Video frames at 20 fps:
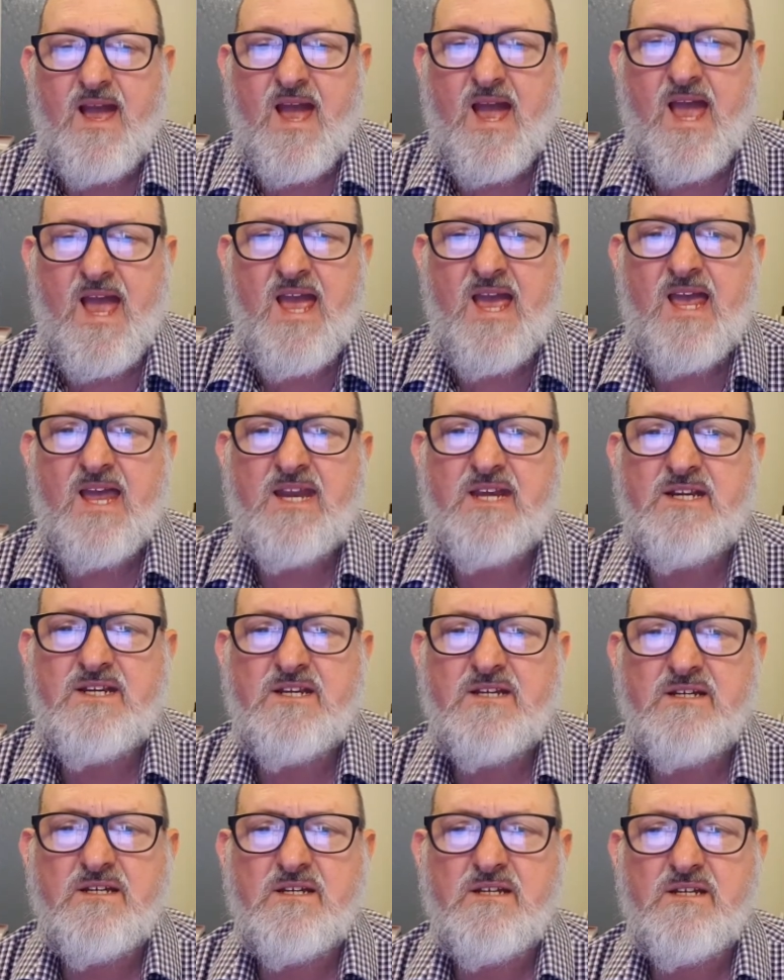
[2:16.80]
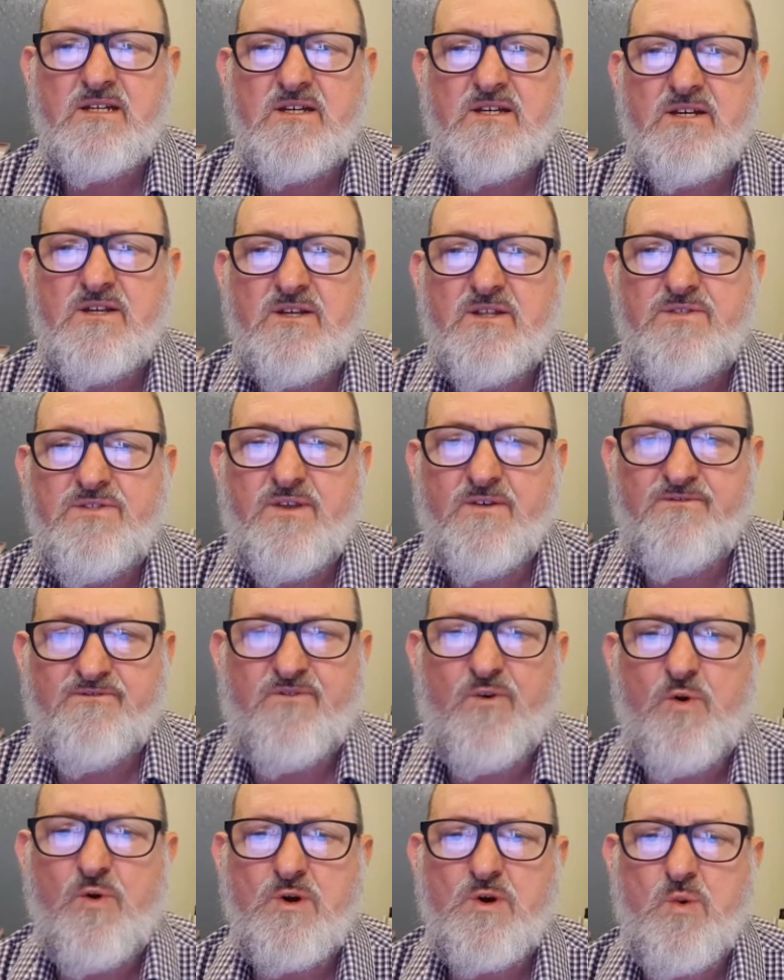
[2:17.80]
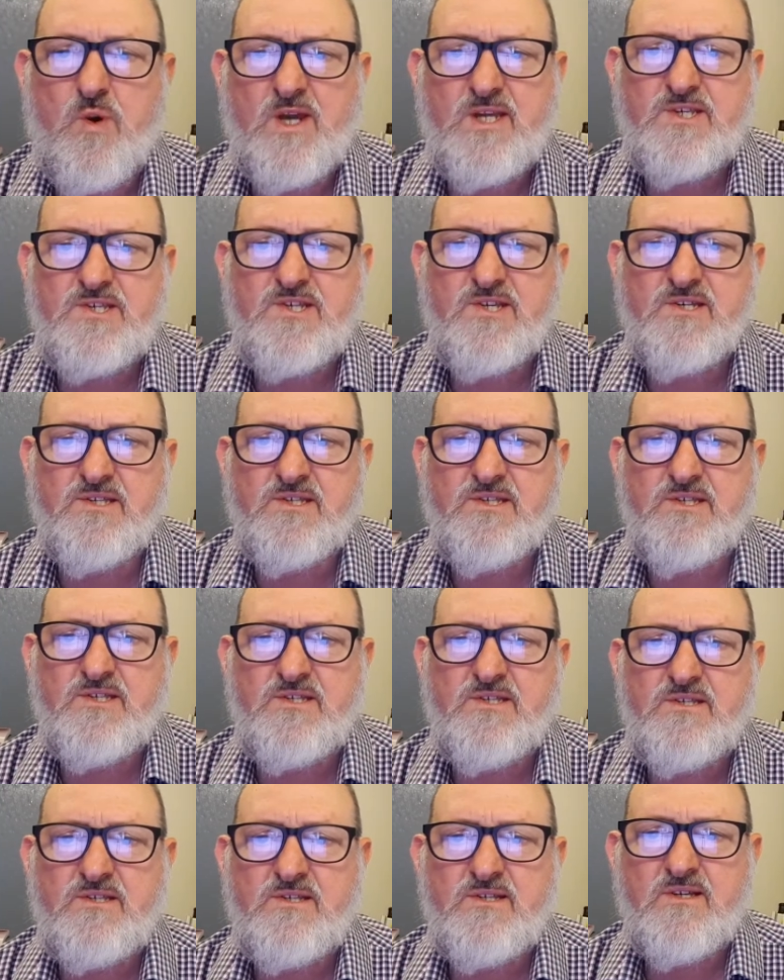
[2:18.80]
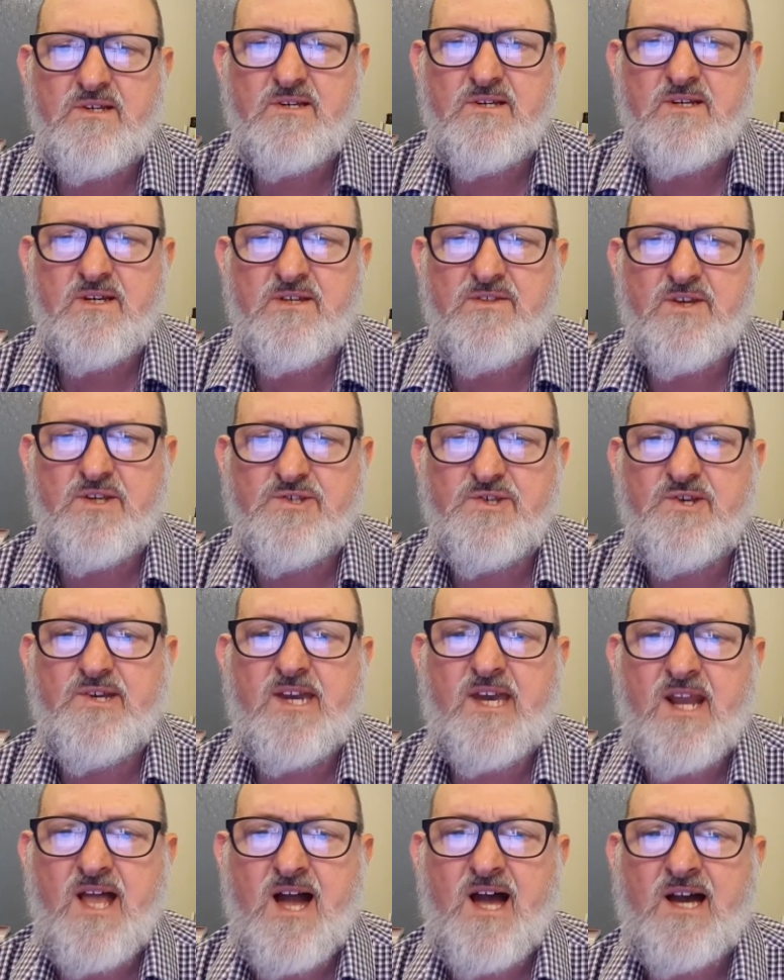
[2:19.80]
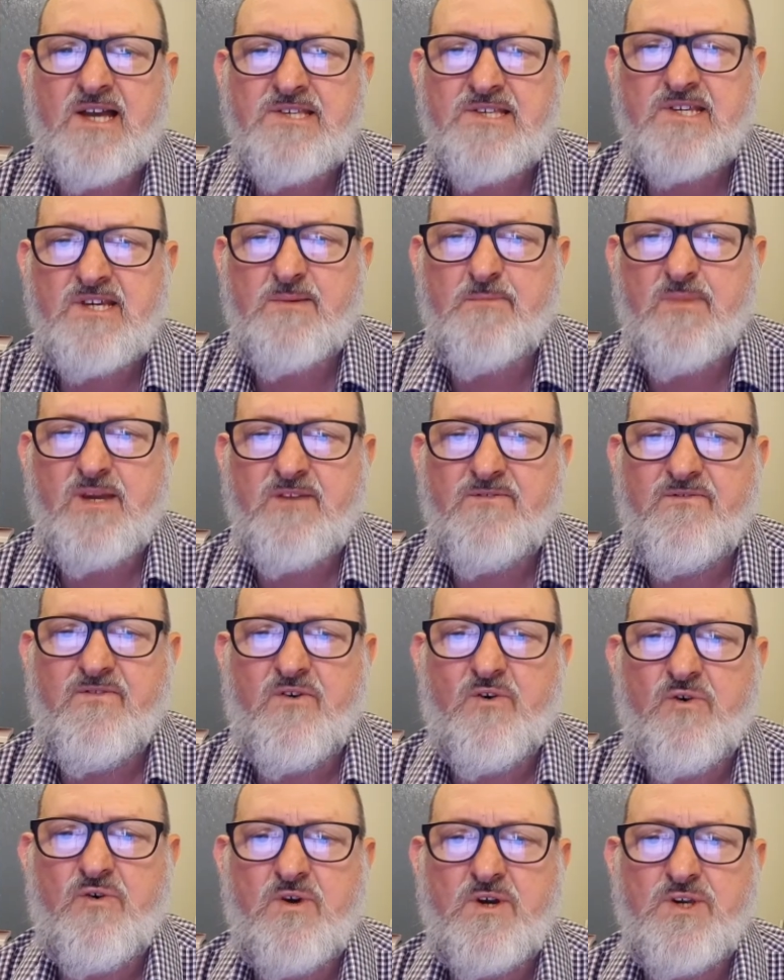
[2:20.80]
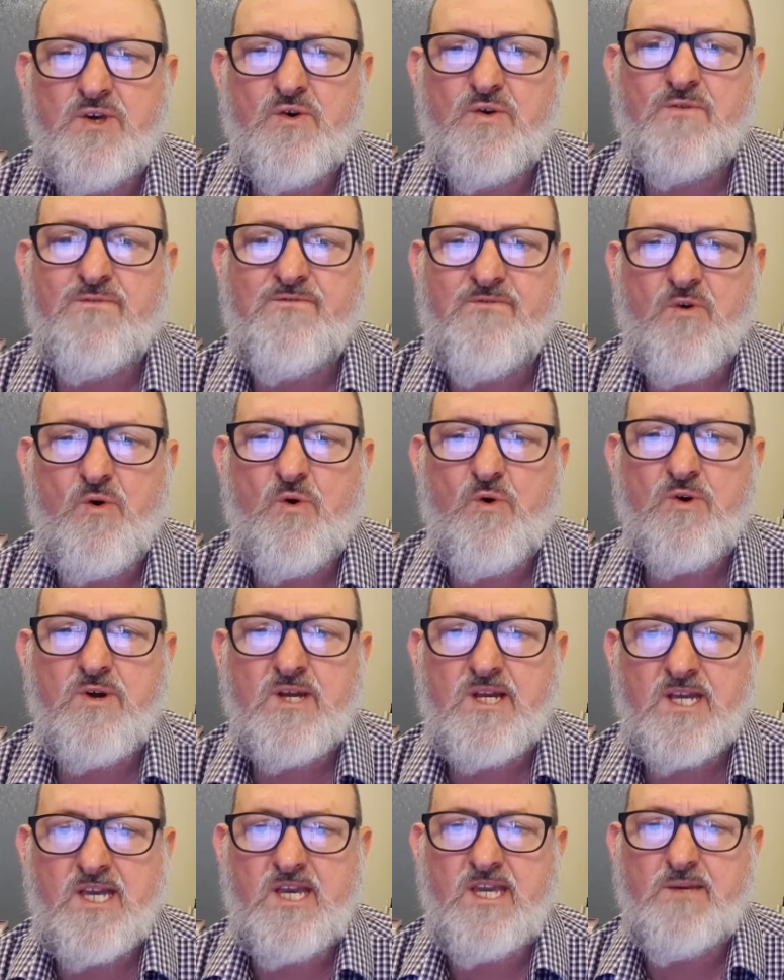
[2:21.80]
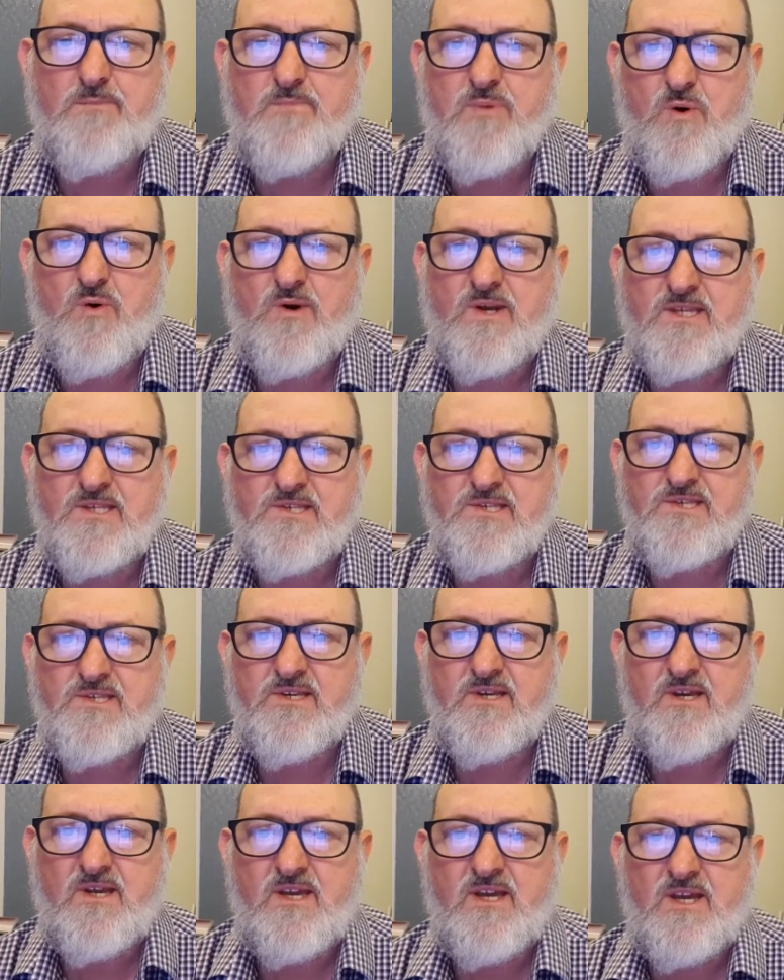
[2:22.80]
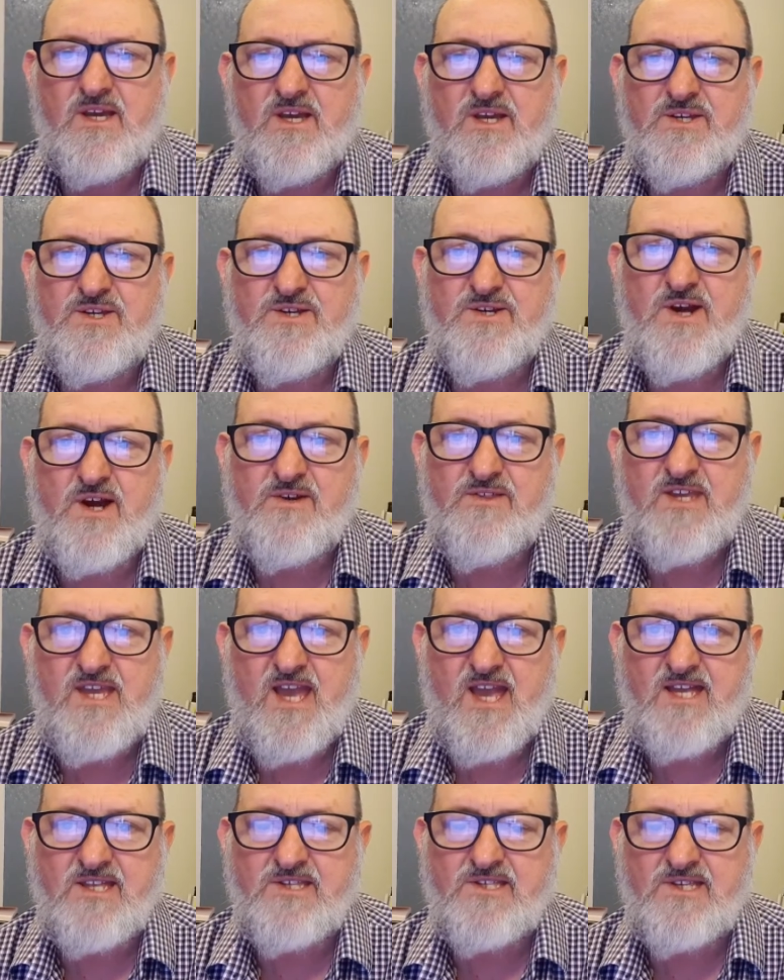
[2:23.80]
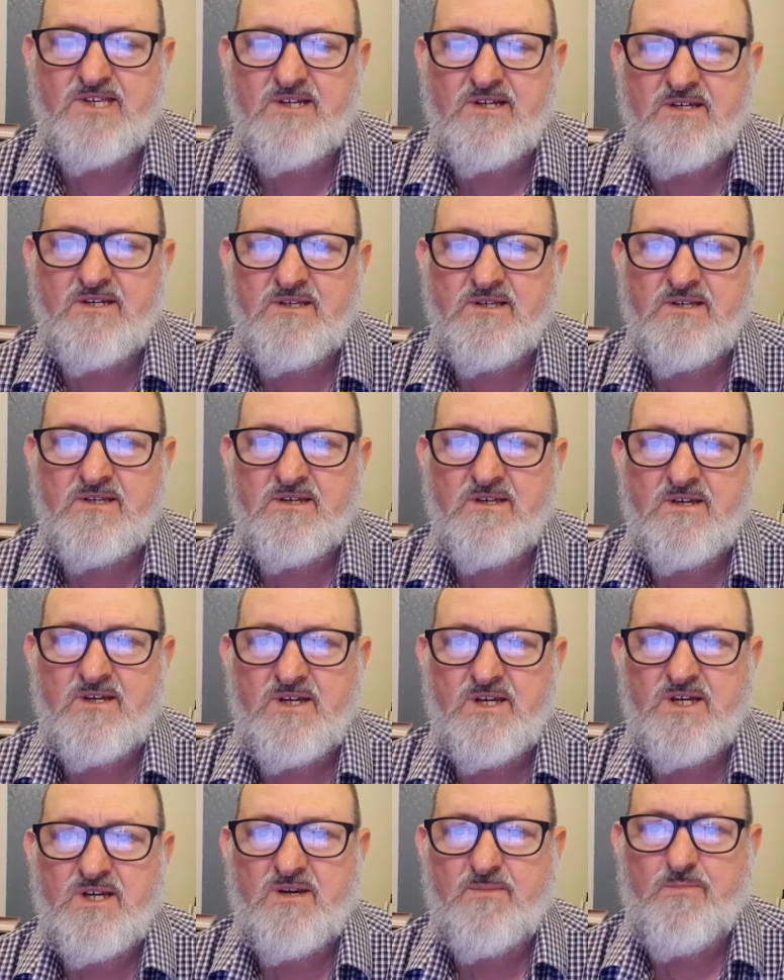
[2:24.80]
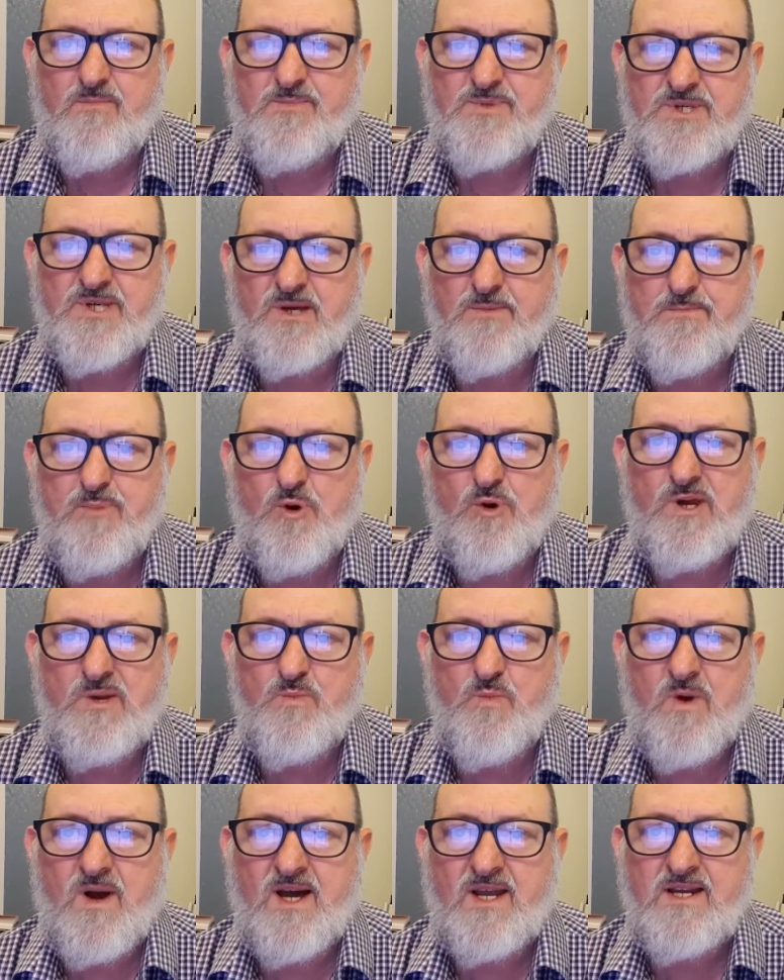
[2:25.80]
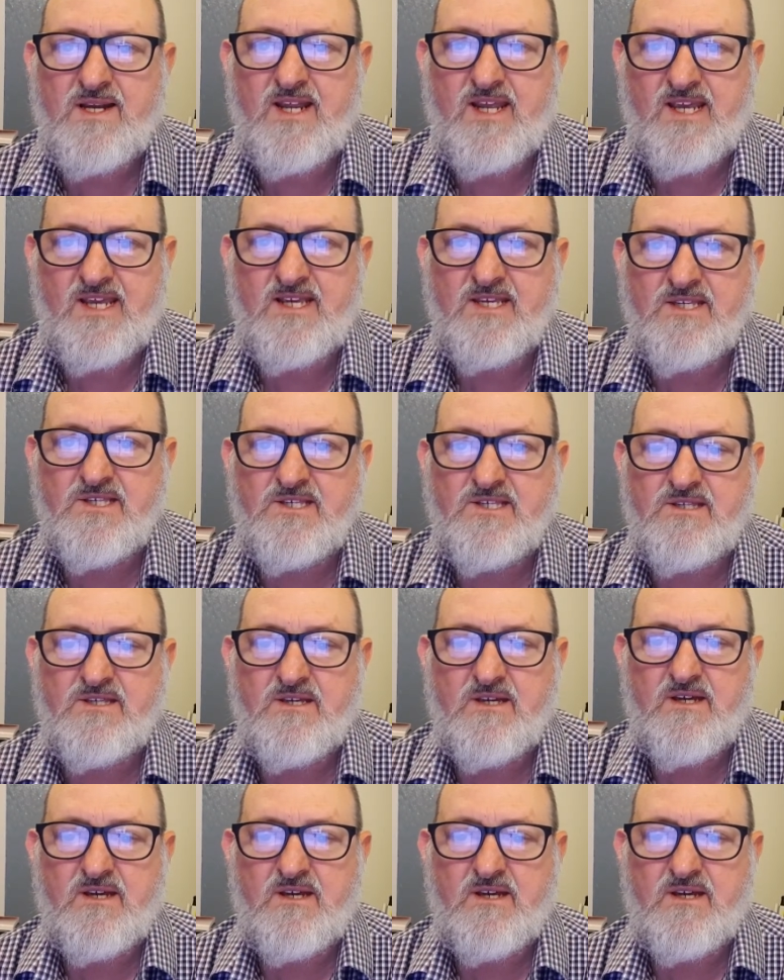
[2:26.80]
And the 4 questions that you get asked can be for your 4 key points. You know the answer. So point 1 is,